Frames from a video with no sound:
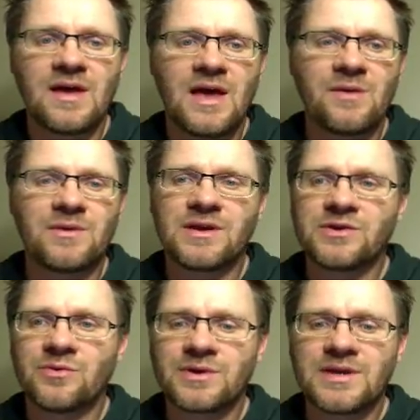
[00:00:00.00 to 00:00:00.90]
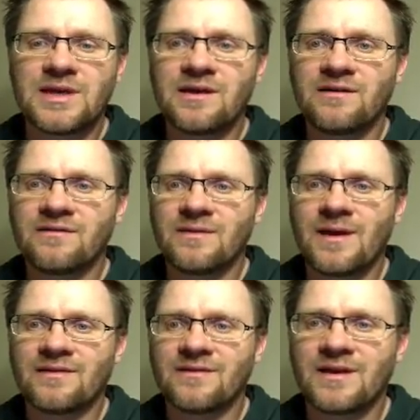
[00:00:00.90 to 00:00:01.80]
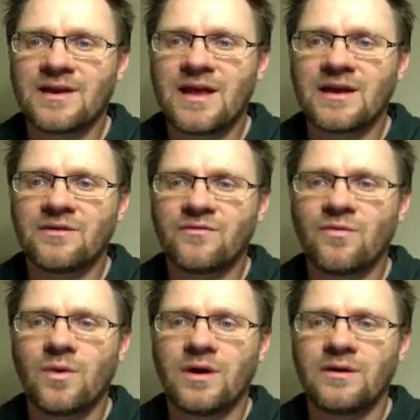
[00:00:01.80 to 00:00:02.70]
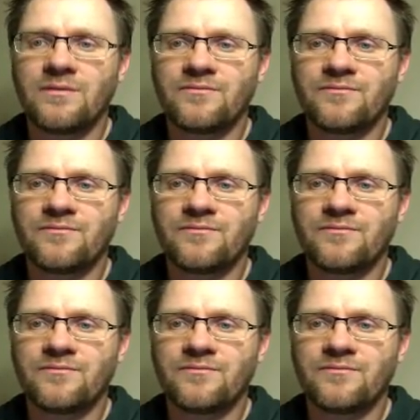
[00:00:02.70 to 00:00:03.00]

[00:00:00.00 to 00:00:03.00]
And we need to know what d is, and that's negative 1